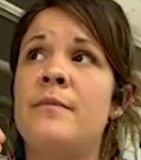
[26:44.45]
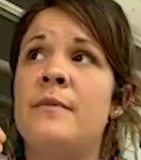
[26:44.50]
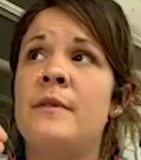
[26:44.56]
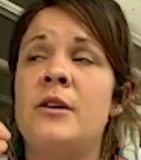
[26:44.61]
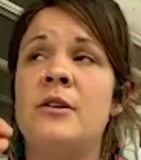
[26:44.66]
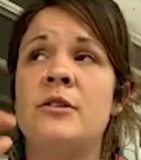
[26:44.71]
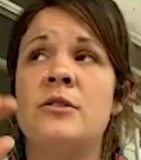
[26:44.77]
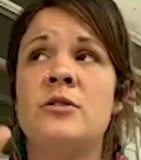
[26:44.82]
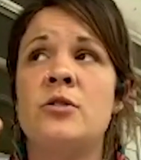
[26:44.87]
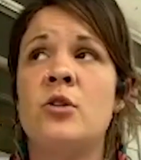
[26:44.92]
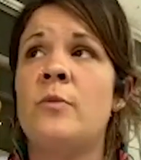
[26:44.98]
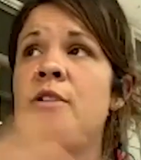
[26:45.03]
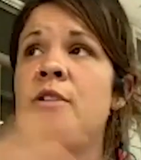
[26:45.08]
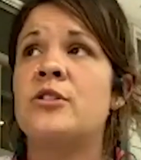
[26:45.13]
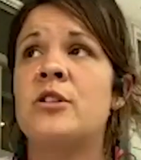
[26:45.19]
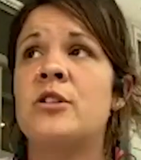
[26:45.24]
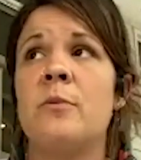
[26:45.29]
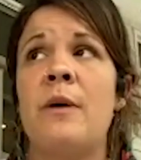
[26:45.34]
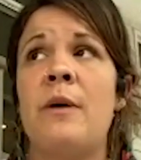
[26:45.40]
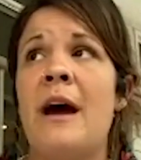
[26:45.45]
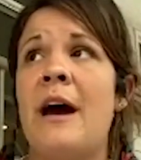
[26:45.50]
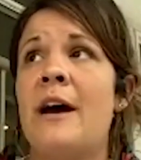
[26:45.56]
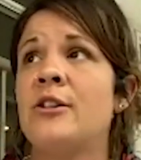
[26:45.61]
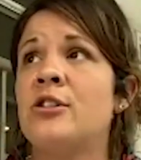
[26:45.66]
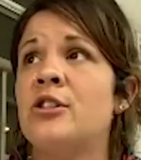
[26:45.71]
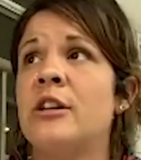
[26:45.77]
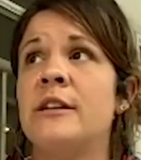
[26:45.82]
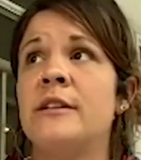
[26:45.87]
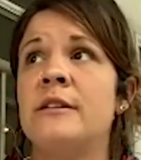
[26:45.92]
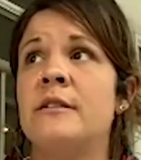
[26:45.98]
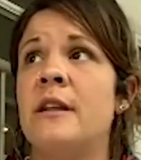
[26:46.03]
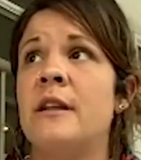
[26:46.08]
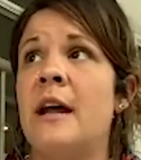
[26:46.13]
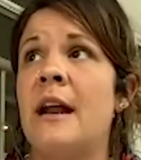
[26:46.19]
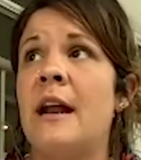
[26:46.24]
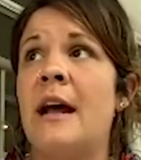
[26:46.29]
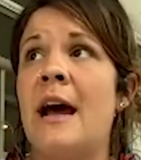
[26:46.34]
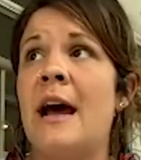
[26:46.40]
There's so much compassion
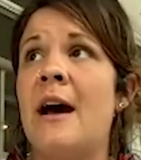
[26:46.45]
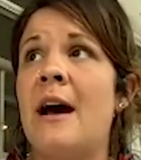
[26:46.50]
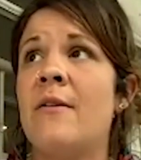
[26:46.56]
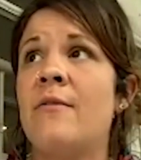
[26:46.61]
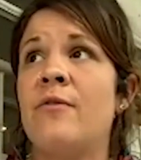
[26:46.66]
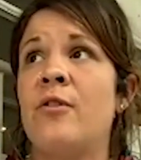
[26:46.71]
that I have